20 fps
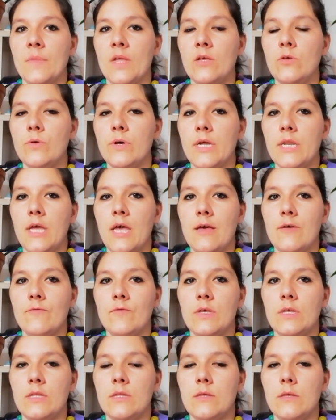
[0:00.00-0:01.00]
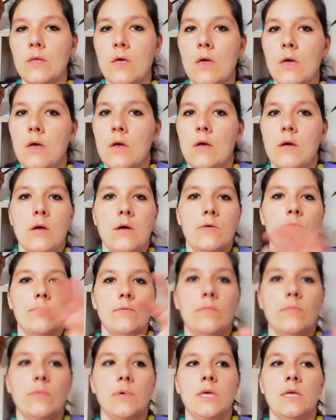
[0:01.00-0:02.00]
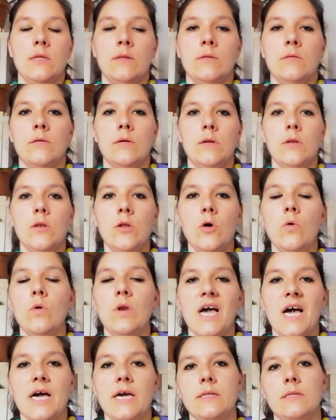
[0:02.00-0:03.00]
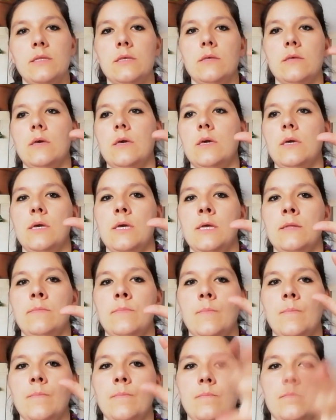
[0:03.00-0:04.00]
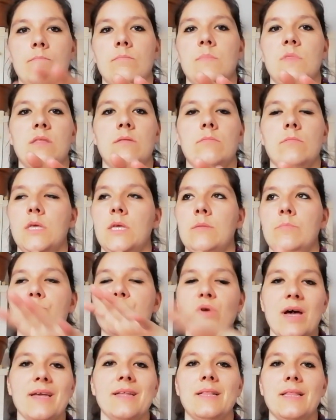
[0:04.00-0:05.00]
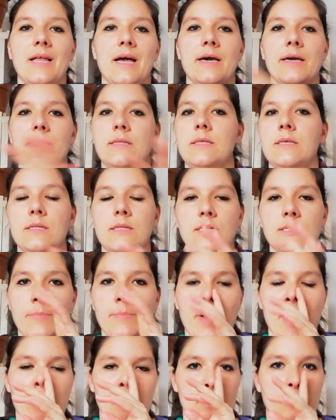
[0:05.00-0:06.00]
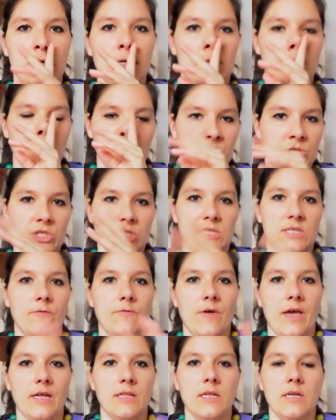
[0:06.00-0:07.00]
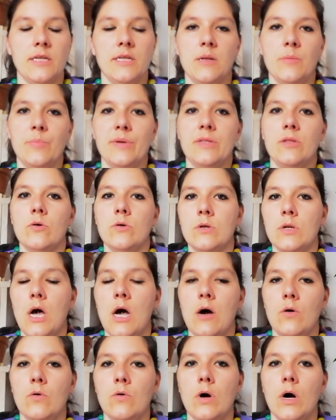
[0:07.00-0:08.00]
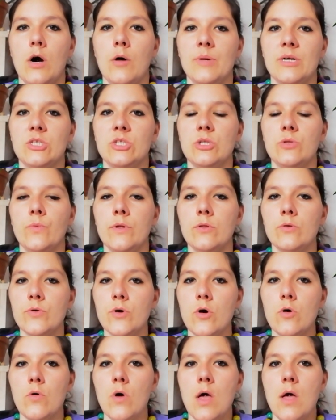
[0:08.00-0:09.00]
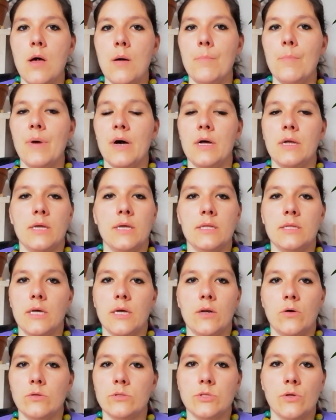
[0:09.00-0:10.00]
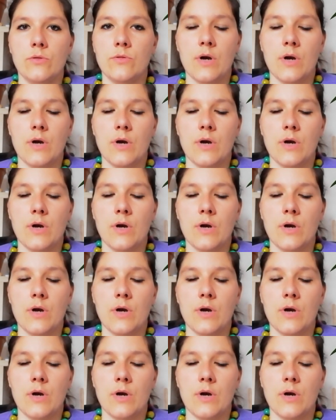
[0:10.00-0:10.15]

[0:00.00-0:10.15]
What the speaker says: You can have it in low light, in bright light, it doesn't matter. It will just affect a little bit on how much it will grow, but it can also